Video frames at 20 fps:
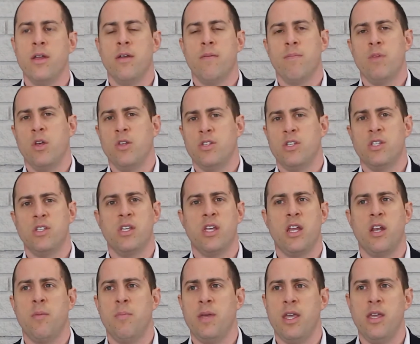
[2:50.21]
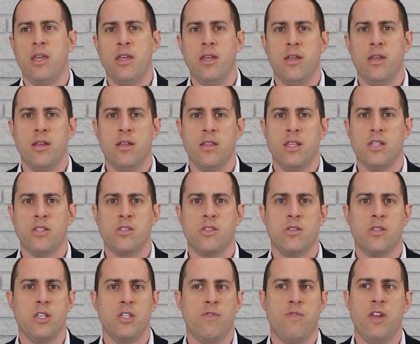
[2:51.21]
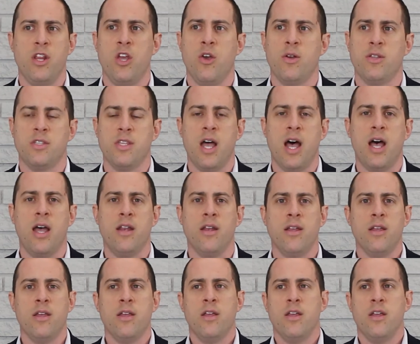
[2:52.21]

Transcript: This isn't going to be, this video is not,